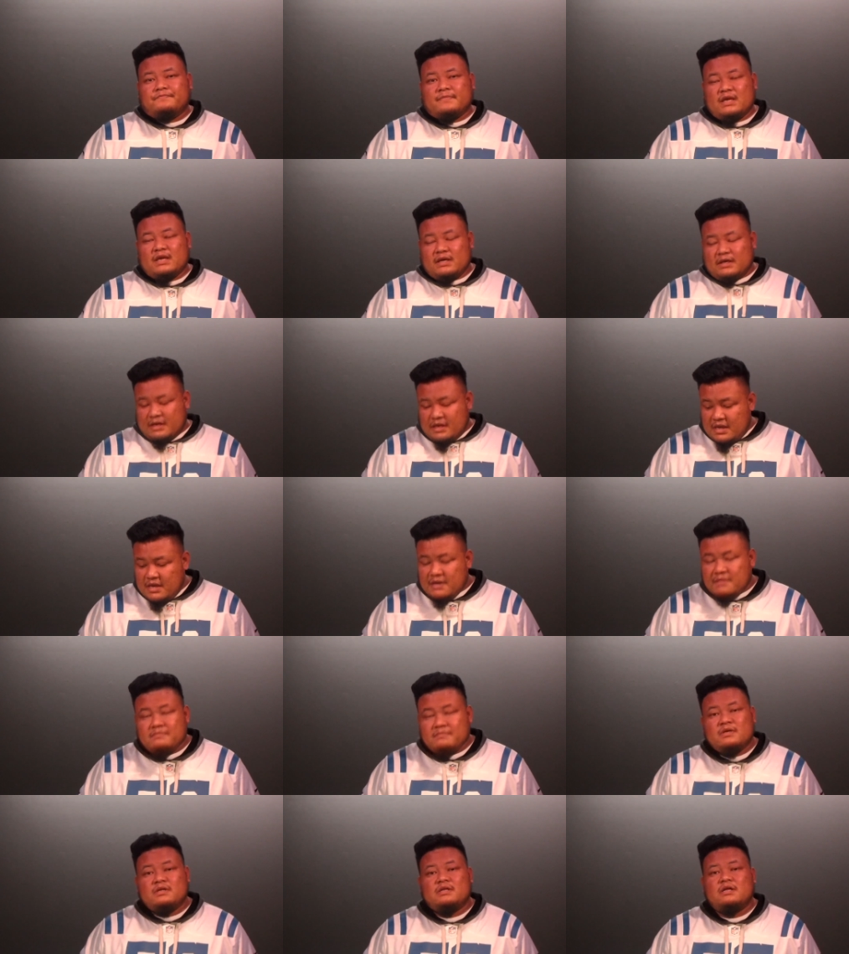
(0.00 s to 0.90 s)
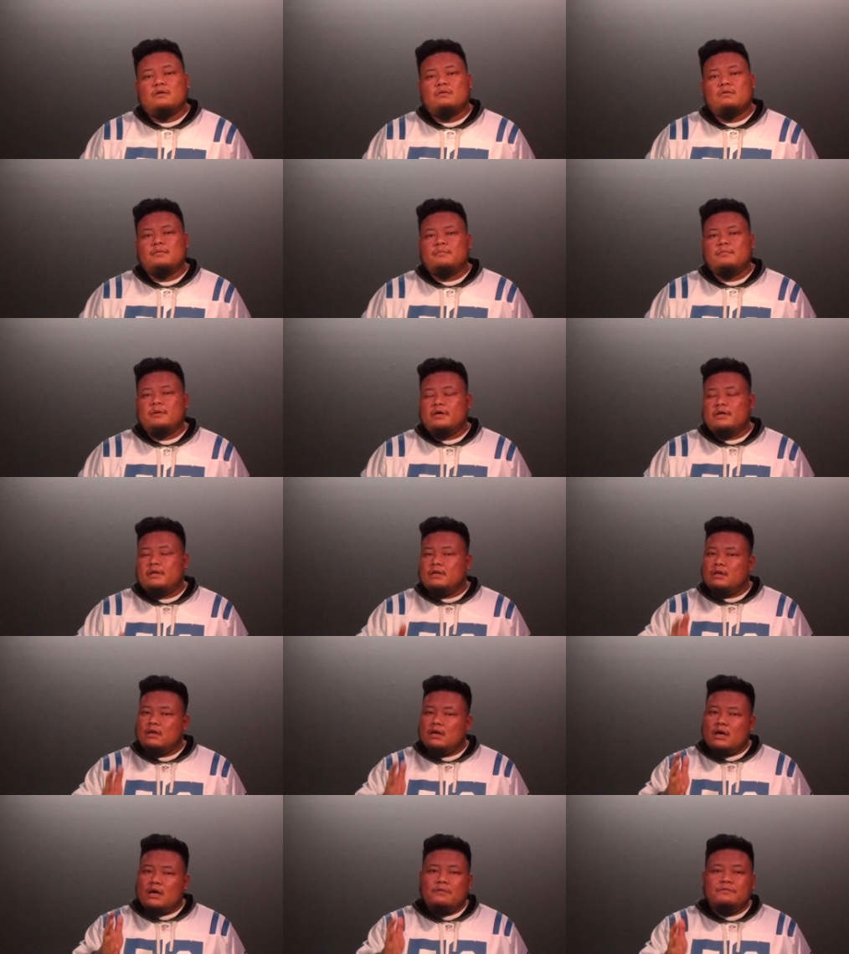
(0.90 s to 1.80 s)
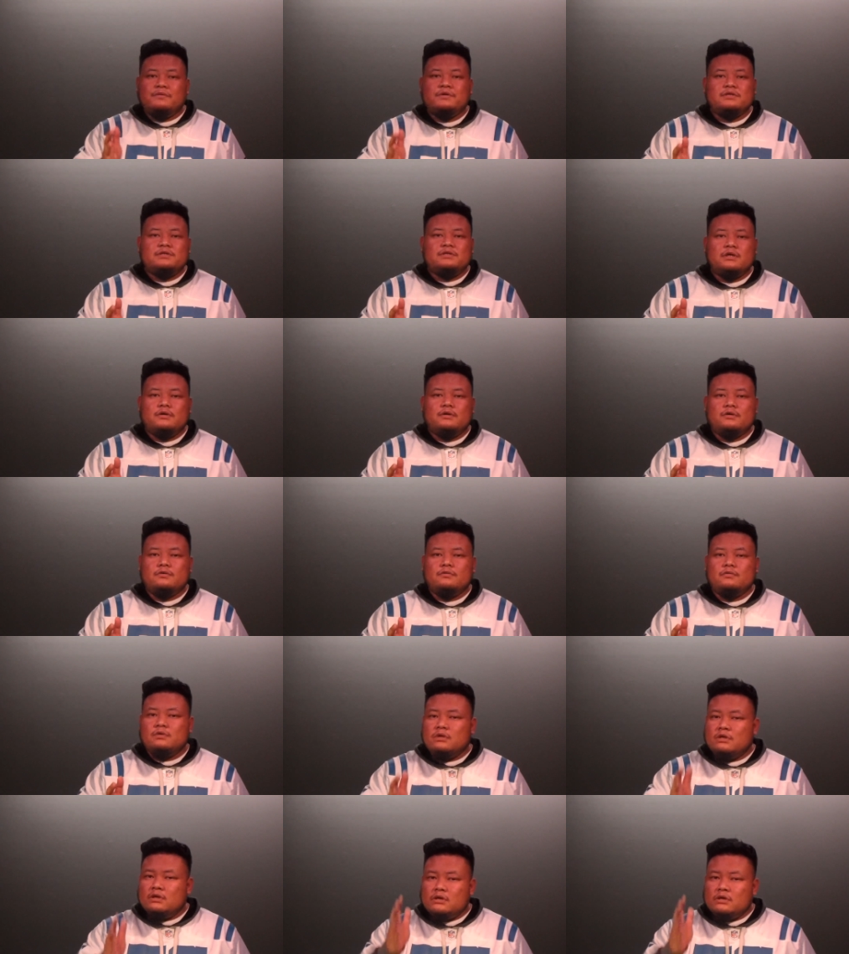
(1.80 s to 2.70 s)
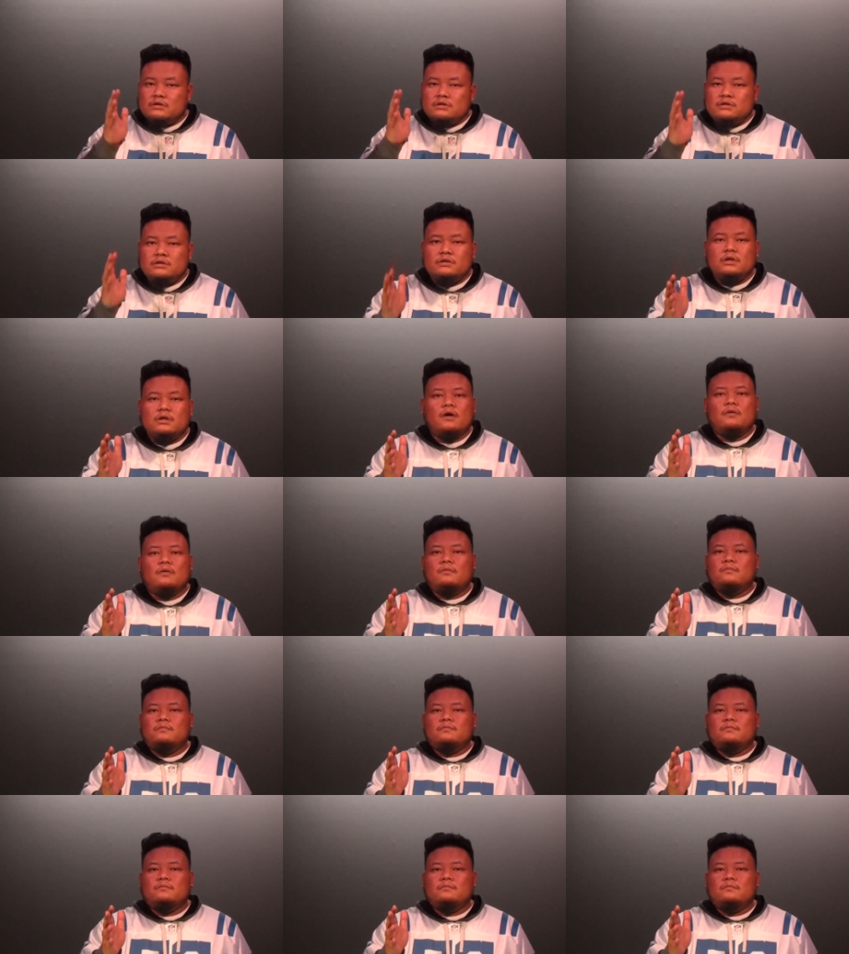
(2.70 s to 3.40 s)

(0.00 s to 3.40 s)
It can be that way. But I want to tell you, don't.